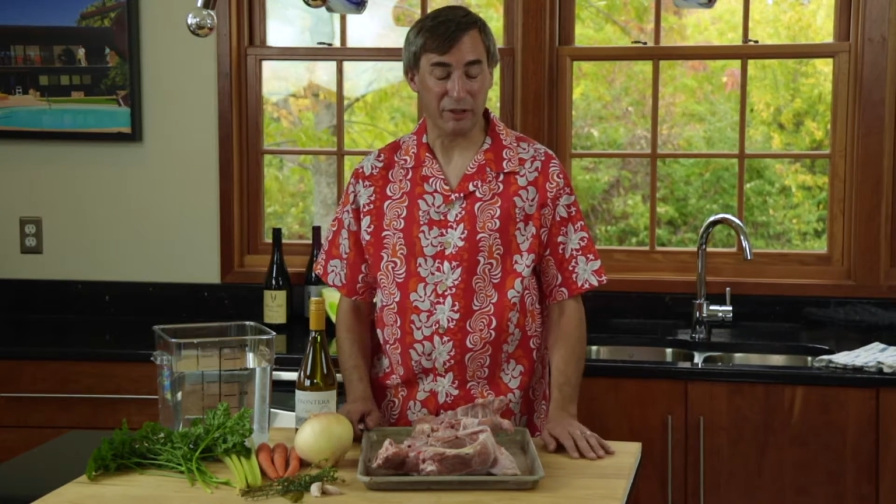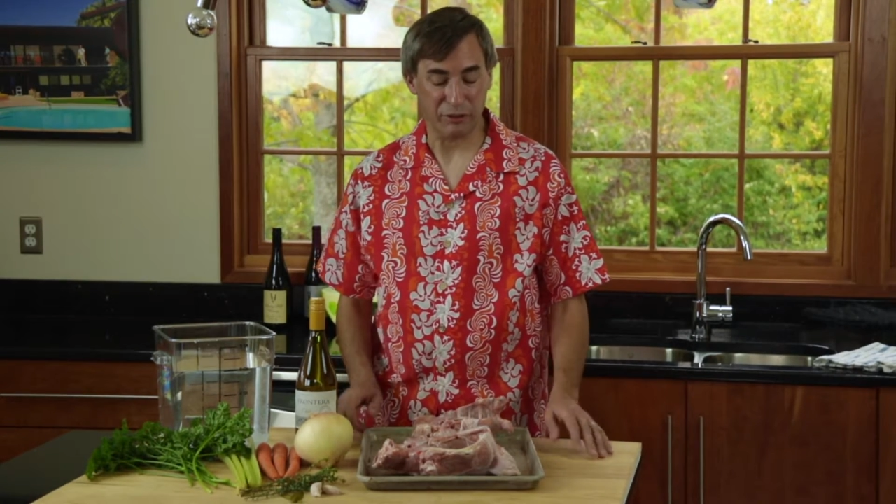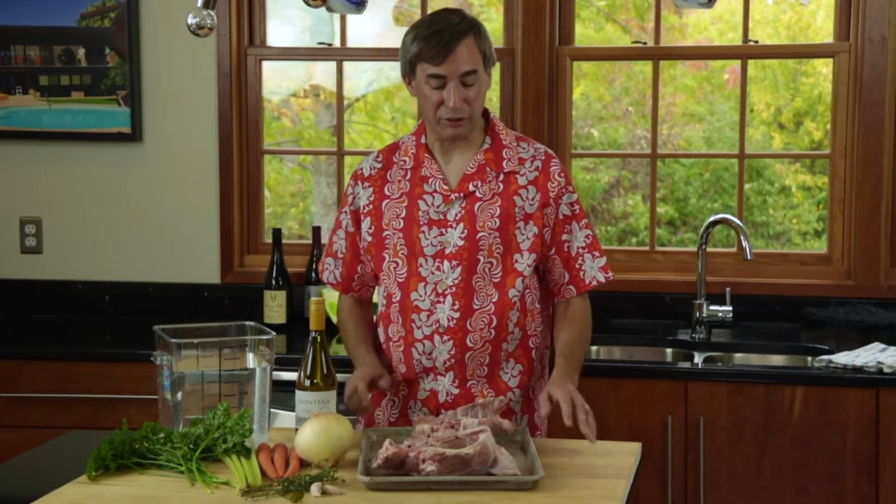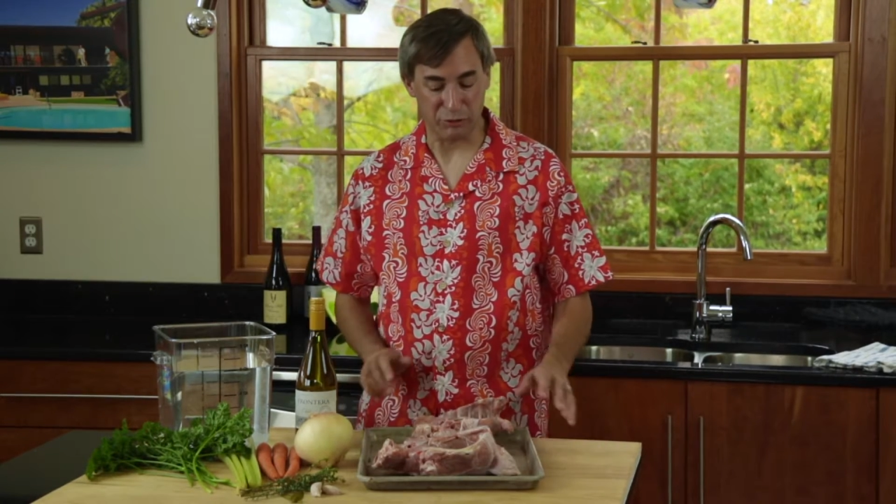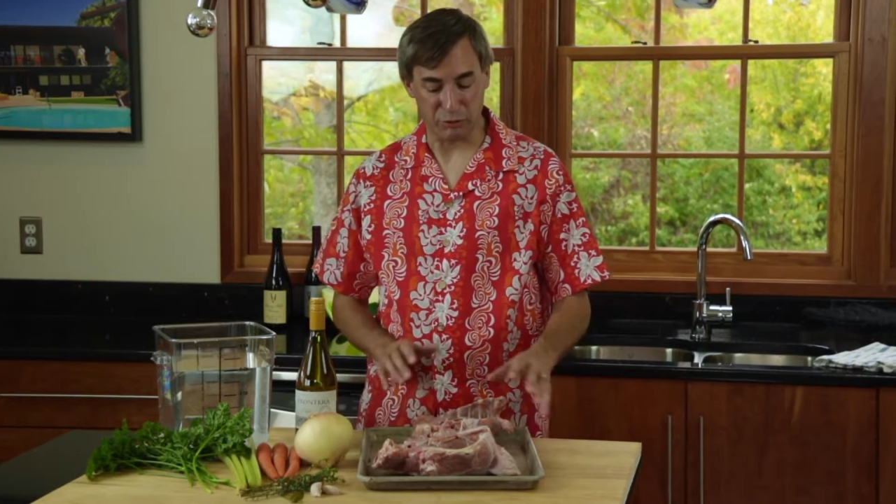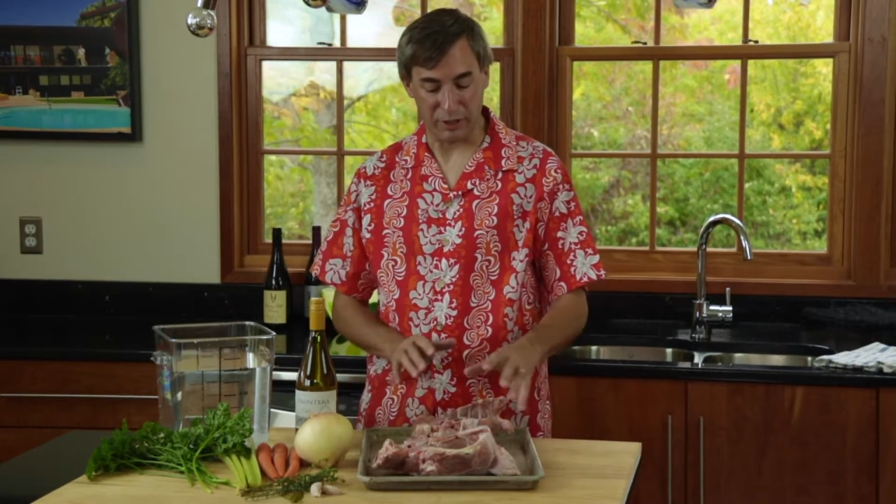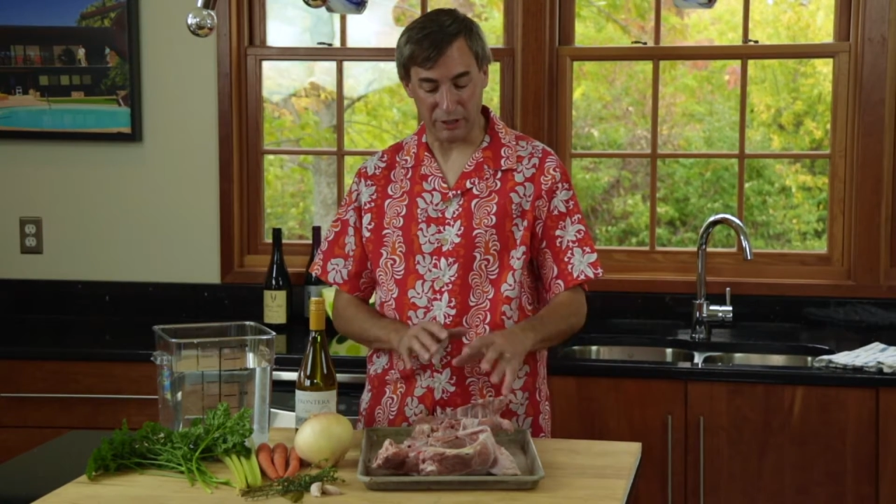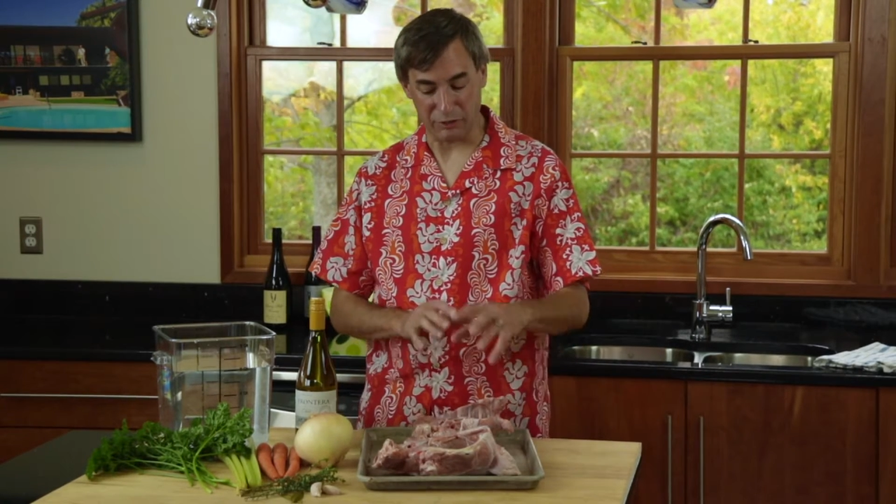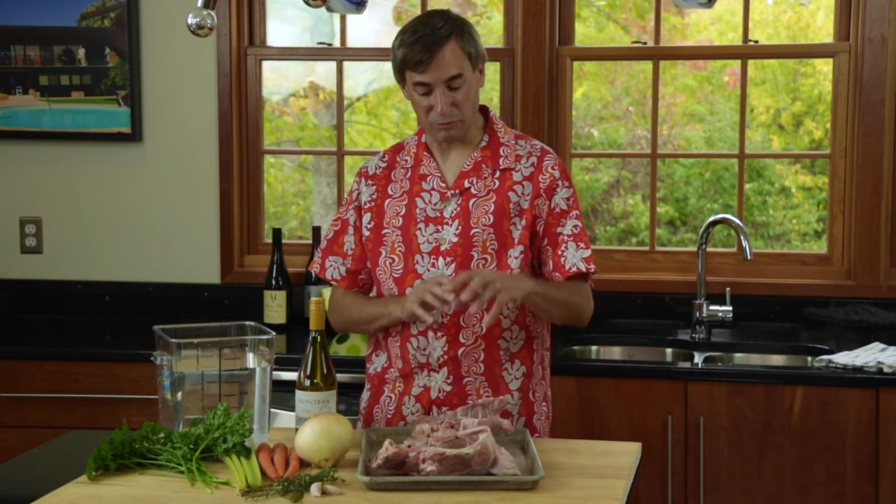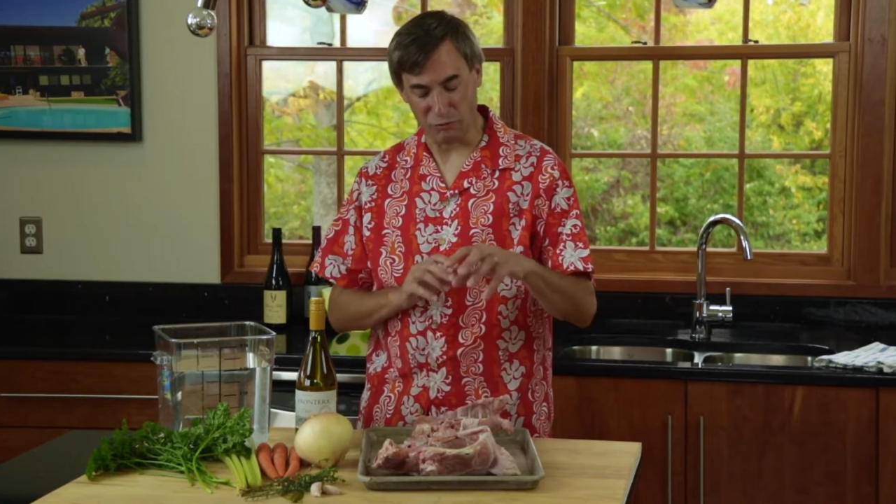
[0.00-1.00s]
That's going to
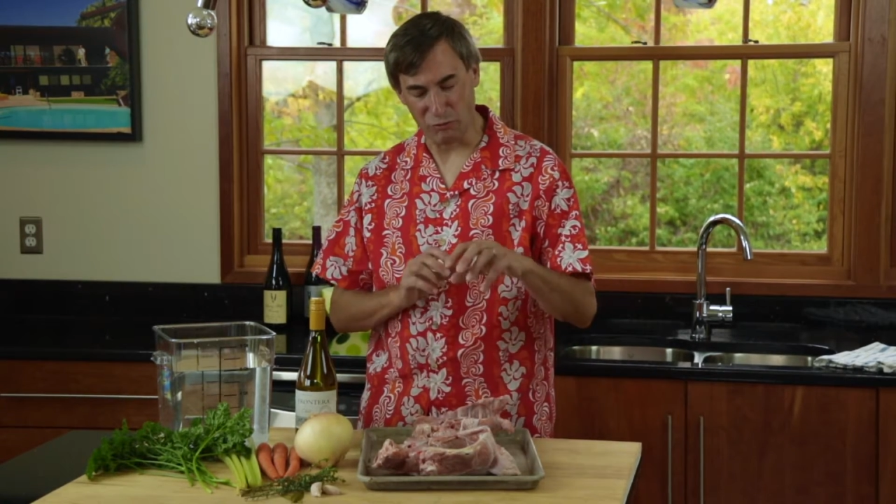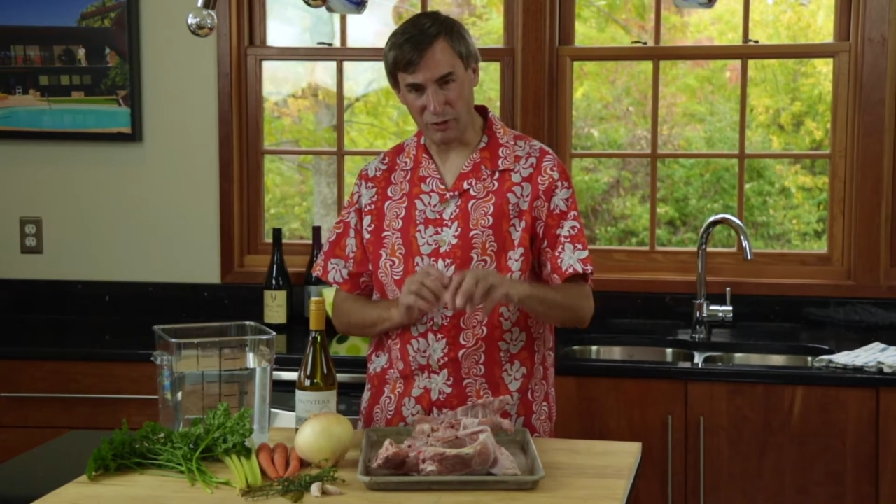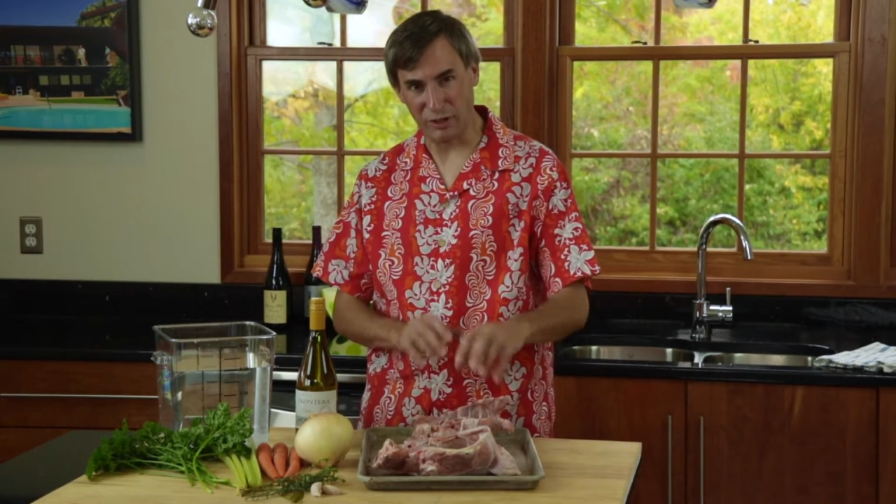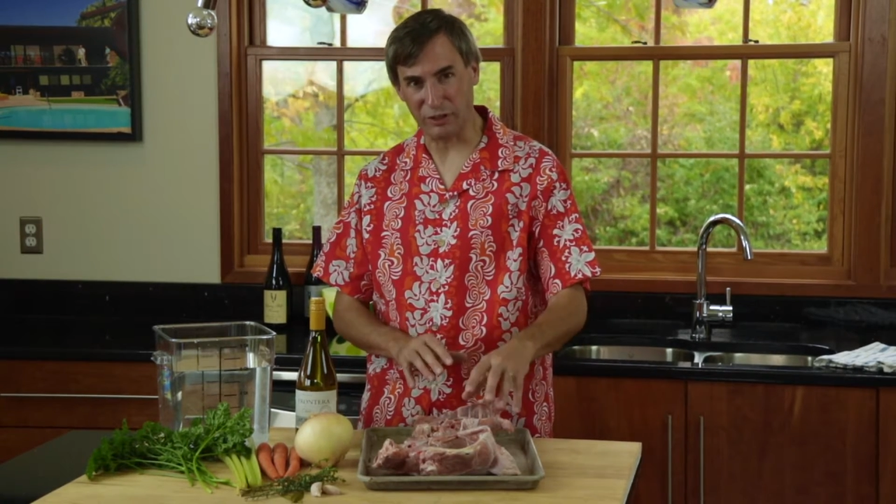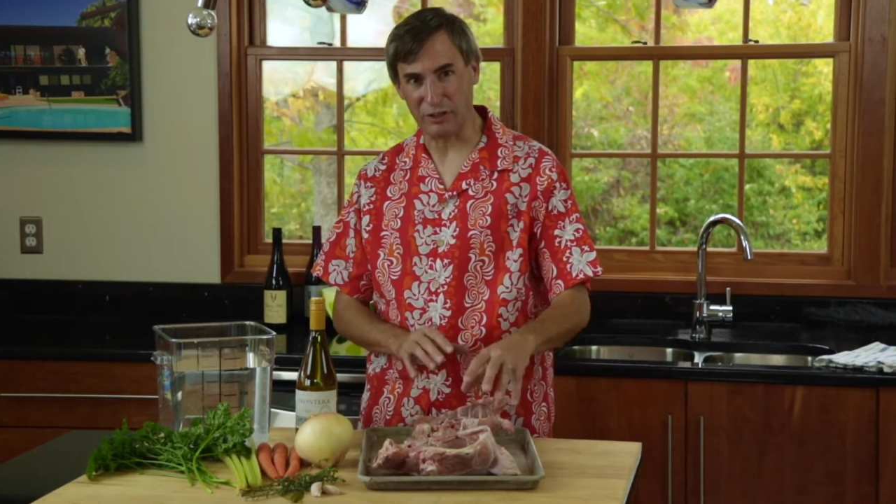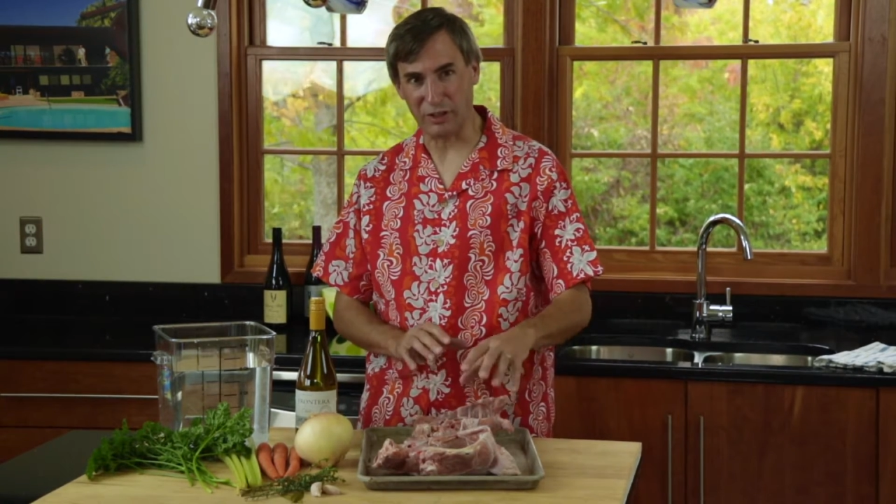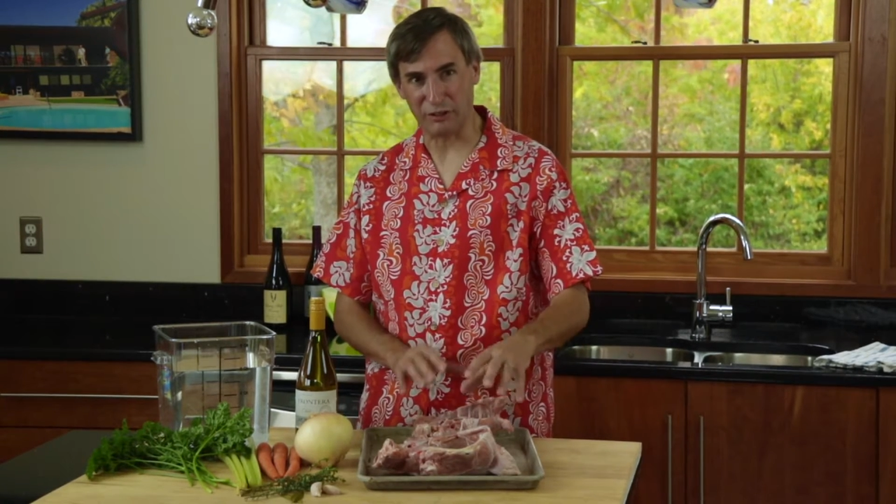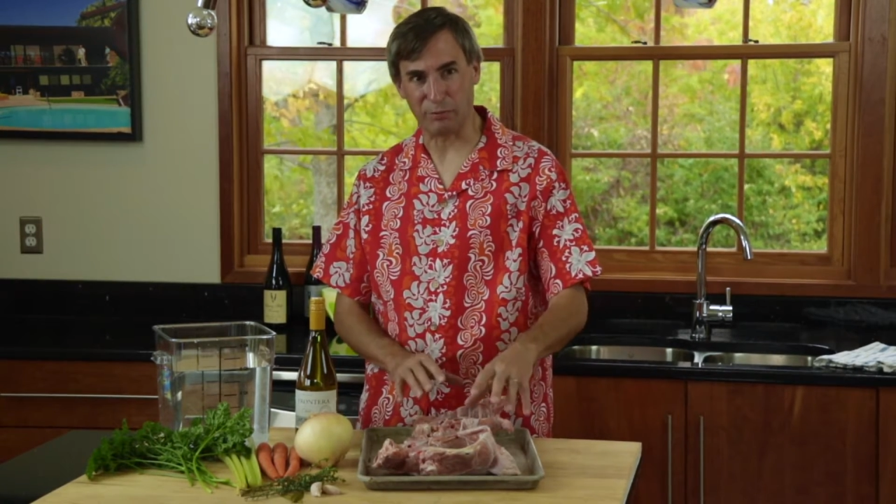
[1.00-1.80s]
create some really nice